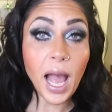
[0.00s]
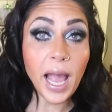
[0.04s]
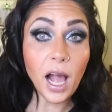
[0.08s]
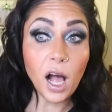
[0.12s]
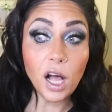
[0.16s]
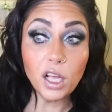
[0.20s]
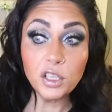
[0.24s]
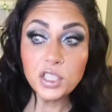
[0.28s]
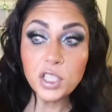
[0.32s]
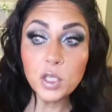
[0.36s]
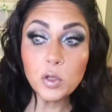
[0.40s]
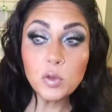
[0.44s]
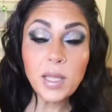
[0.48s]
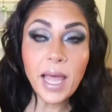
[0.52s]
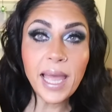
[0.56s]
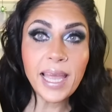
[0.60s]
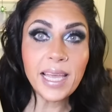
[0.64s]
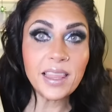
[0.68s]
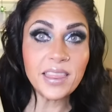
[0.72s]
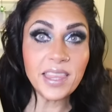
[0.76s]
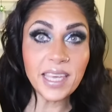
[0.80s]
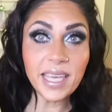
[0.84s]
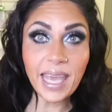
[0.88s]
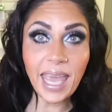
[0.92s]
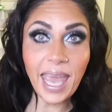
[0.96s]
I also
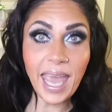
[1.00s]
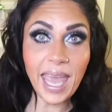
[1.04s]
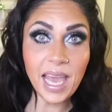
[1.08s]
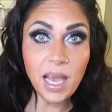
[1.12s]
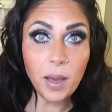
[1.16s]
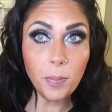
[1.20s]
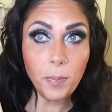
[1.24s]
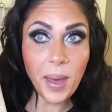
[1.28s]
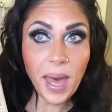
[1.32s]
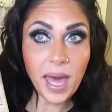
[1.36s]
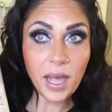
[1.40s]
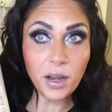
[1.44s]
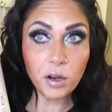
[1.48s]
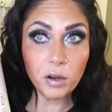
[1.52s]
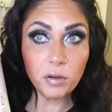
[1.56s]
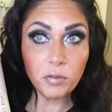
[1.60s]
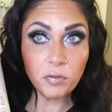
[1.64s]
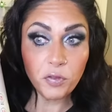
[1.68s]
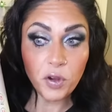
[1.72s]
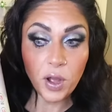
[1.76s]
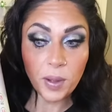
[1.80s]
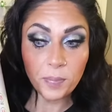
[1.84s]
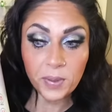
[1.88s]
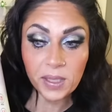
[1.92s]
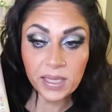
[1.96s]
like the cake batter
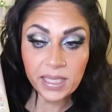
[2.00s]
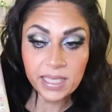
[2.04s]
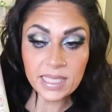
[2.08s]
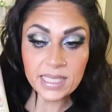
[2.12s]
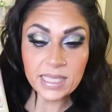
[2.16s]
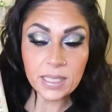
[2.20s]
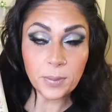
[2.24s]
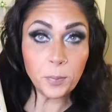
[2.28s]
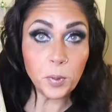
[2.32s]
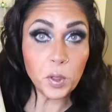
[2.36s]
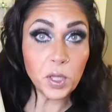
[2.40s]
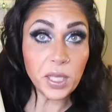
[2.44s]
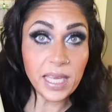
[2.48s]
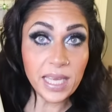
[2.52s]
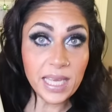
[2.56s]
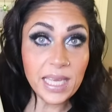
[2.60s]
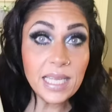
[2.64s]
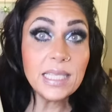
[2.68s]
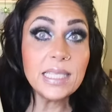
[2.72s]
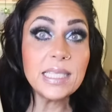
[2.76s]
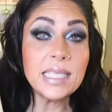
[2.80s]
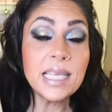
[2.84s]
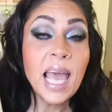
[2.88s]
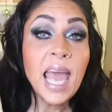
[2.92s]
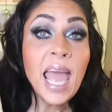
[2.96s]
from Clean Simple
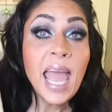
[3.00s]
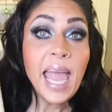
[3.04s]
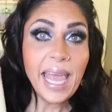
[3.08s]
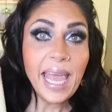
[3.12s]
Eats